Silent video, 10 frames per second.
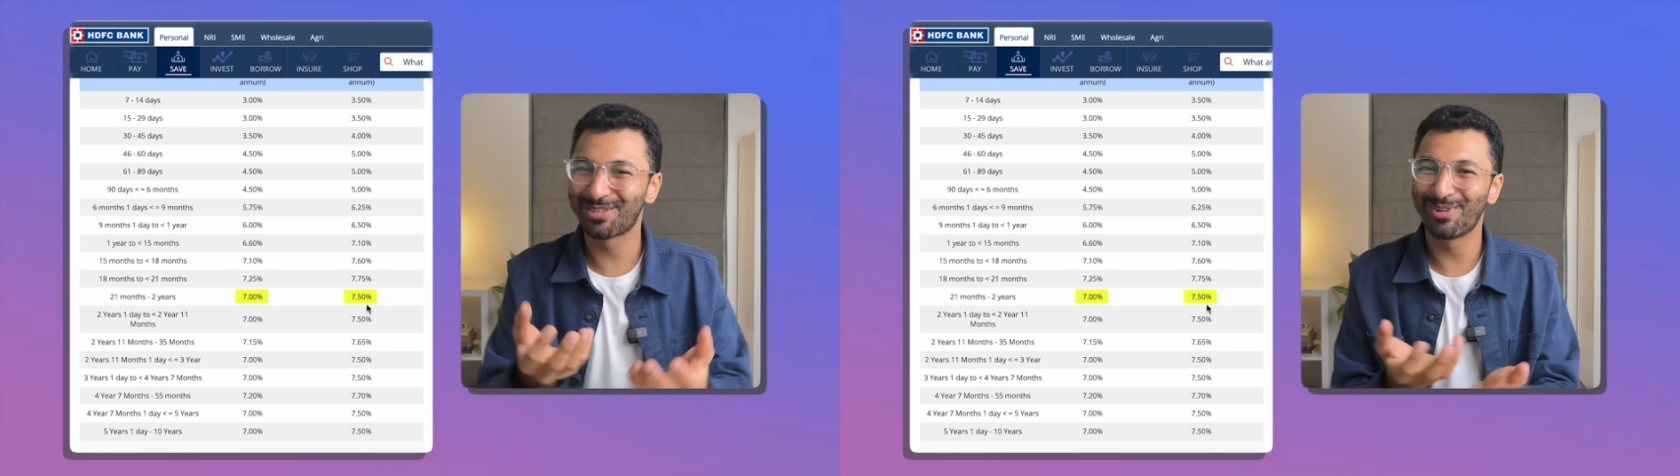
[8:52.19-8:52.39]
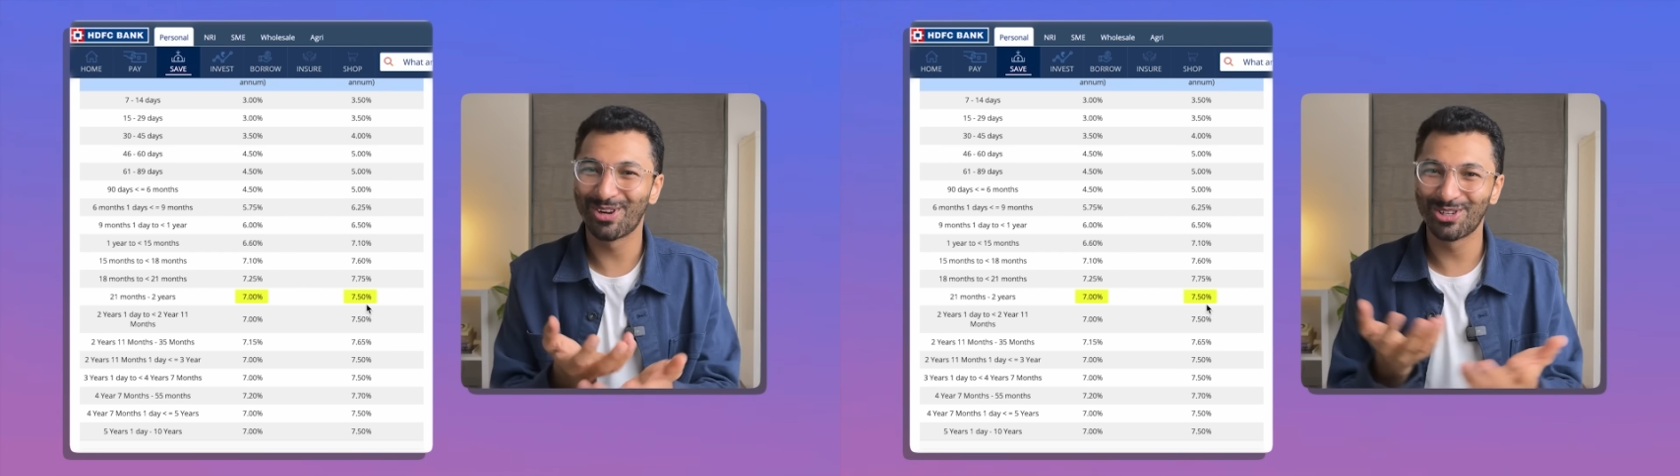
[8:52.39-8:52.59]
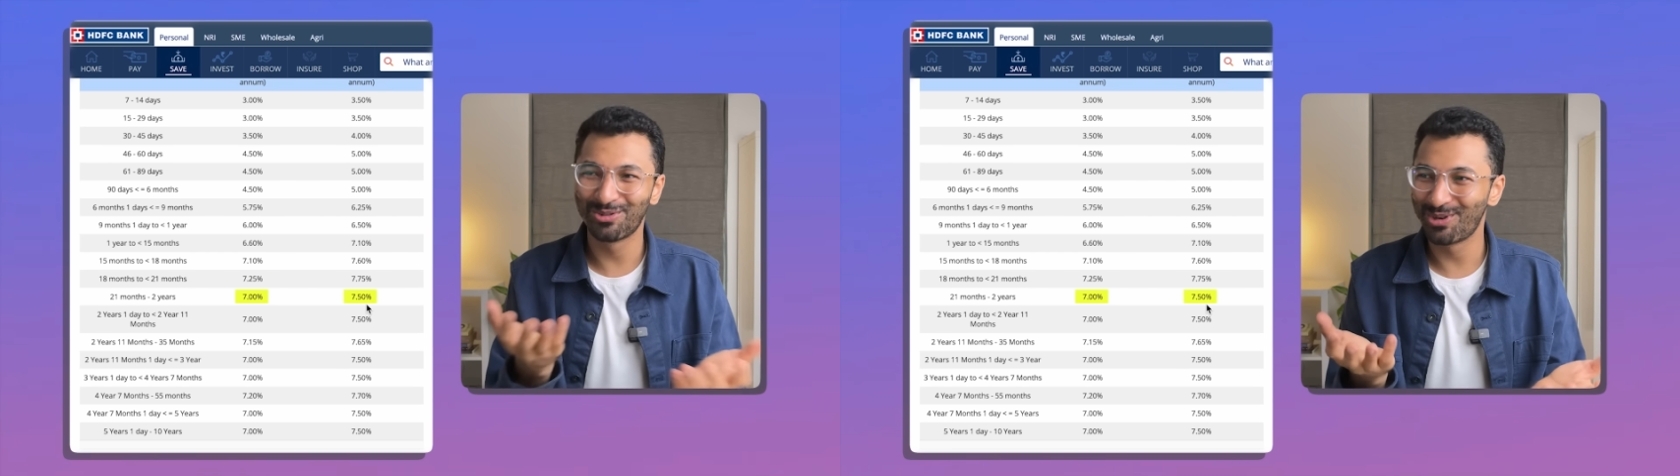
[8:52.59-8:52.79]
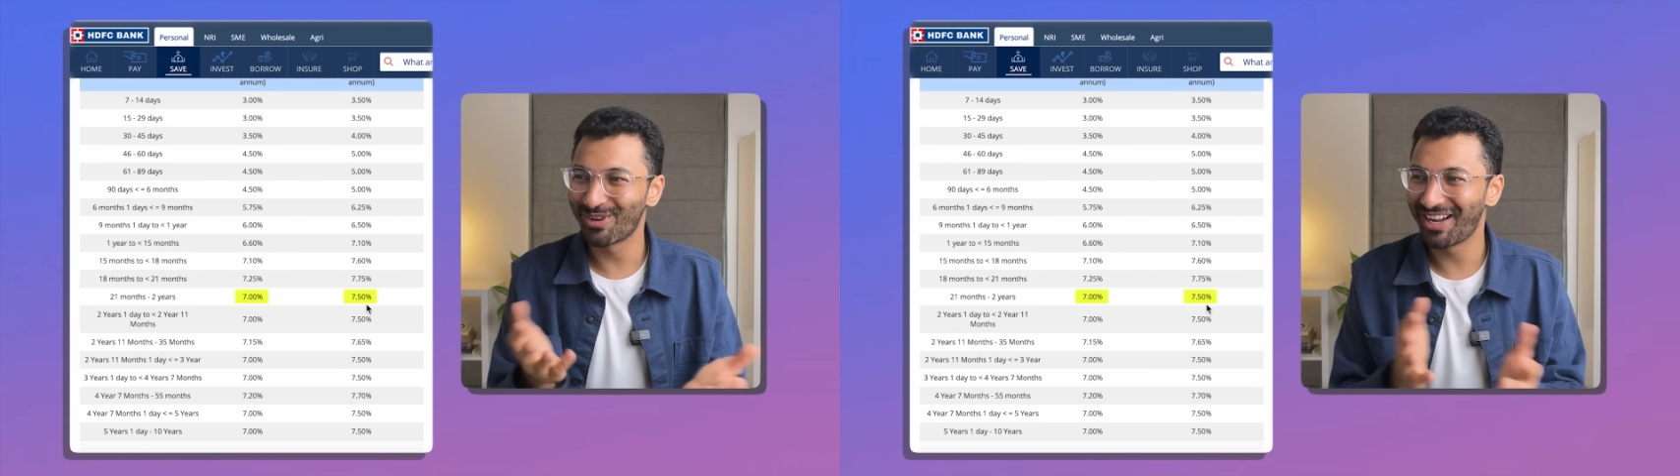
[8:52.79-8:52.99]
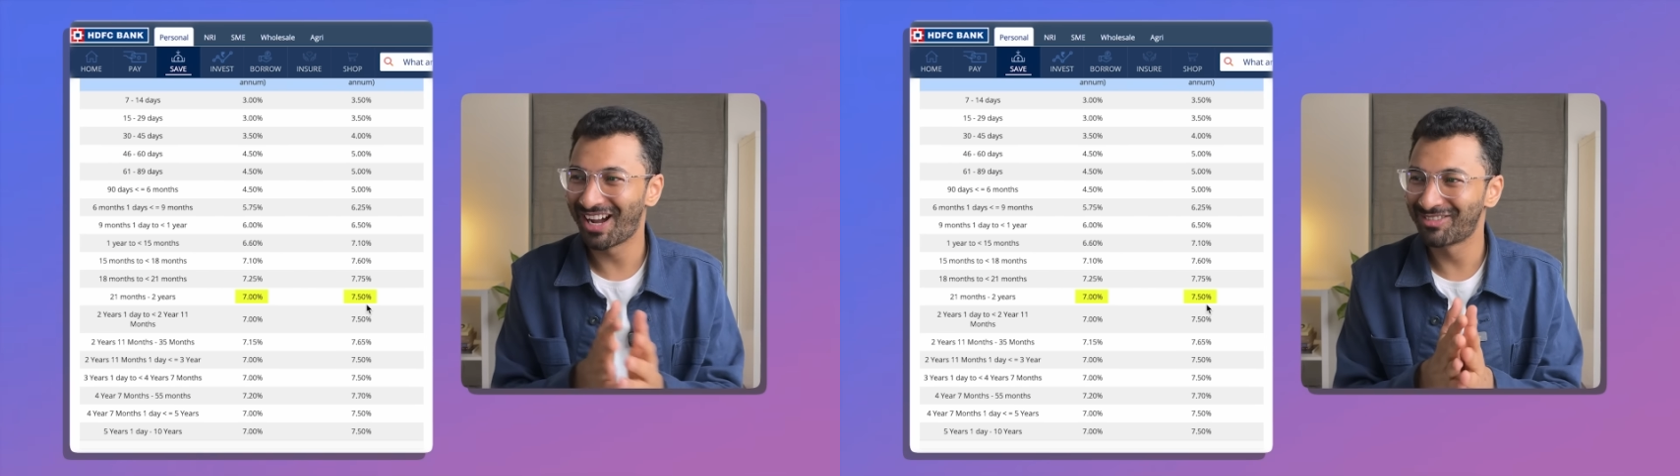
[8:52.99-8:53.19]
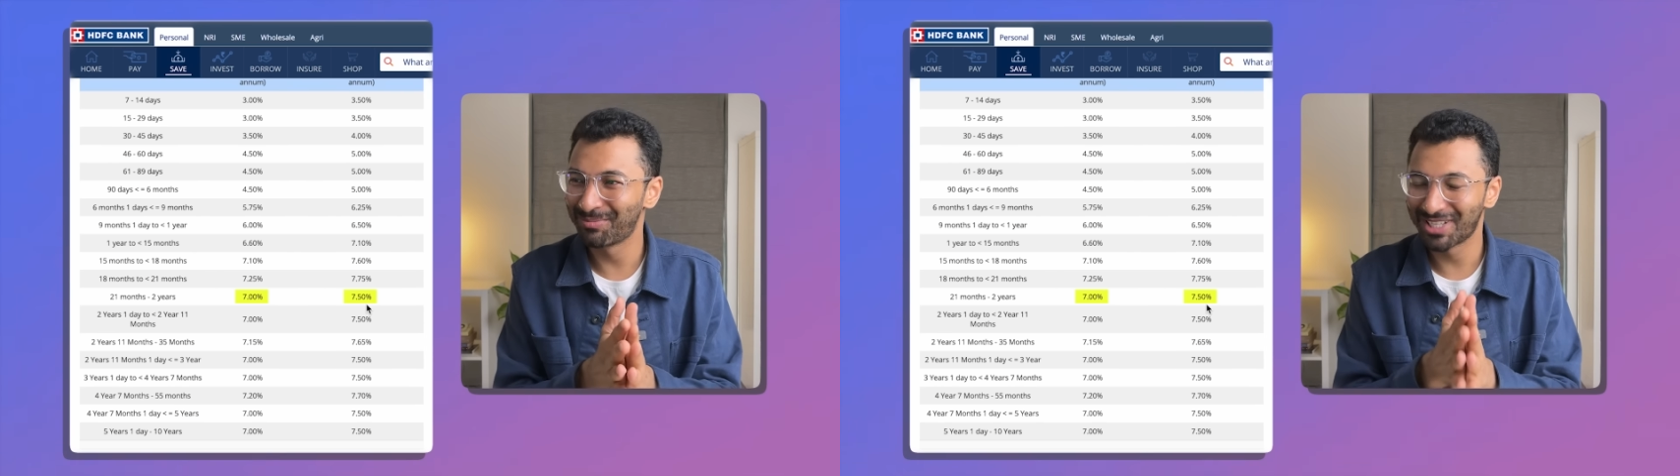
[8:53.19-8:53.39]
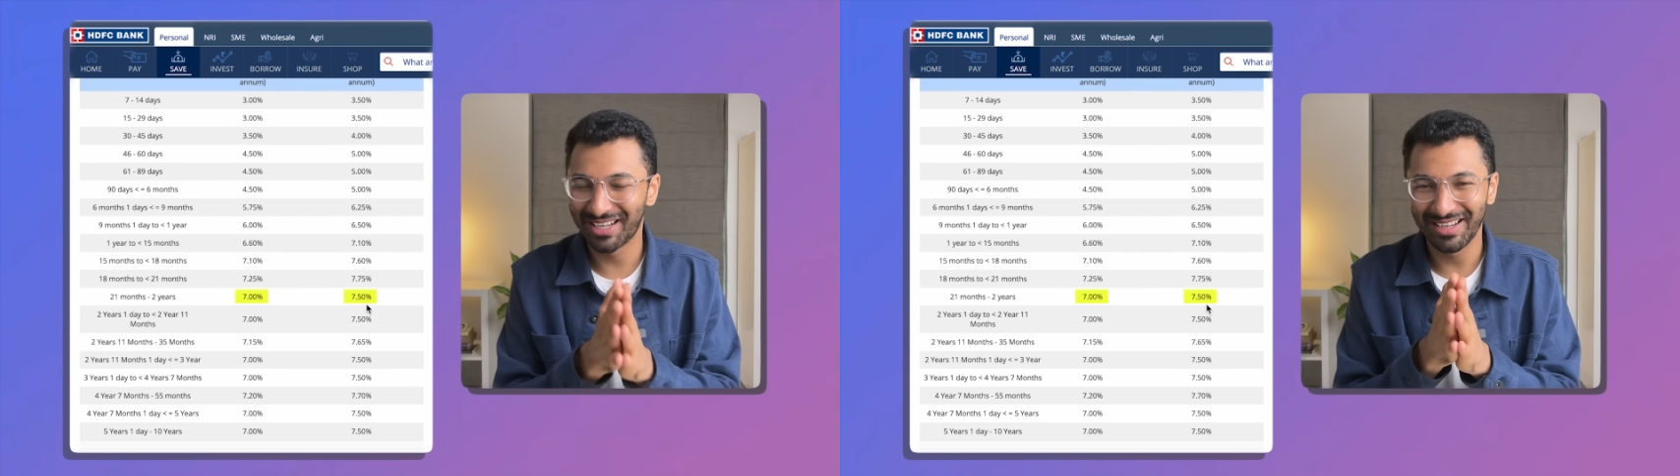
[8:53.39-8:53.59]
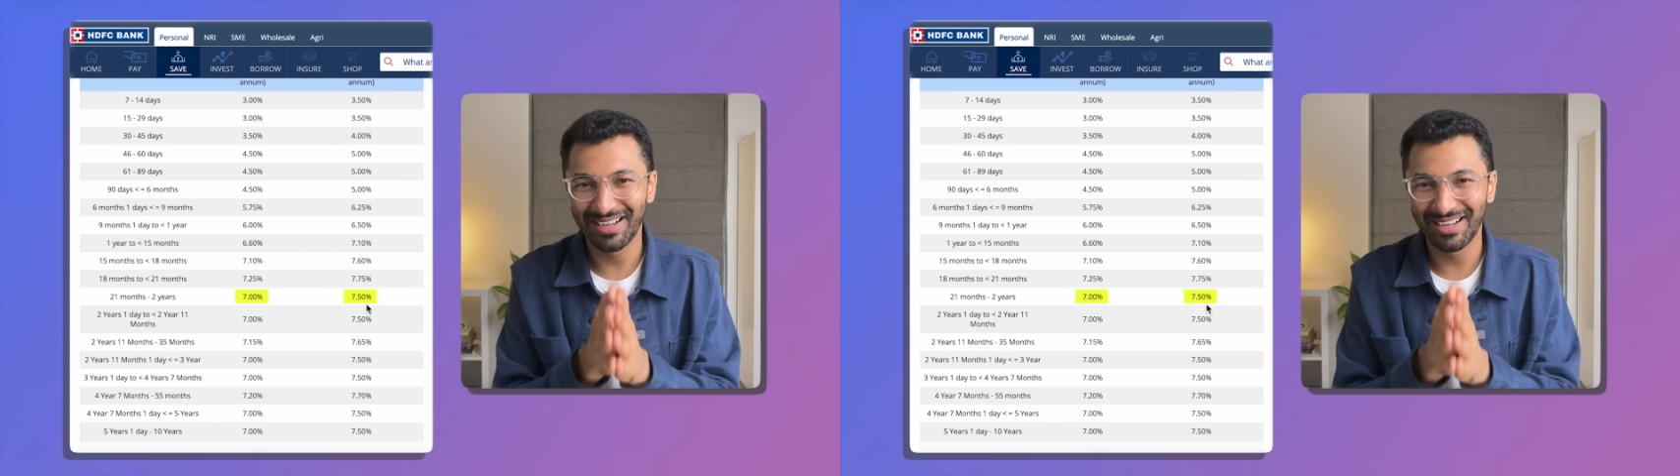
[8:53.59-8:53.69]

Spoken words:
just because you want to get 0.5%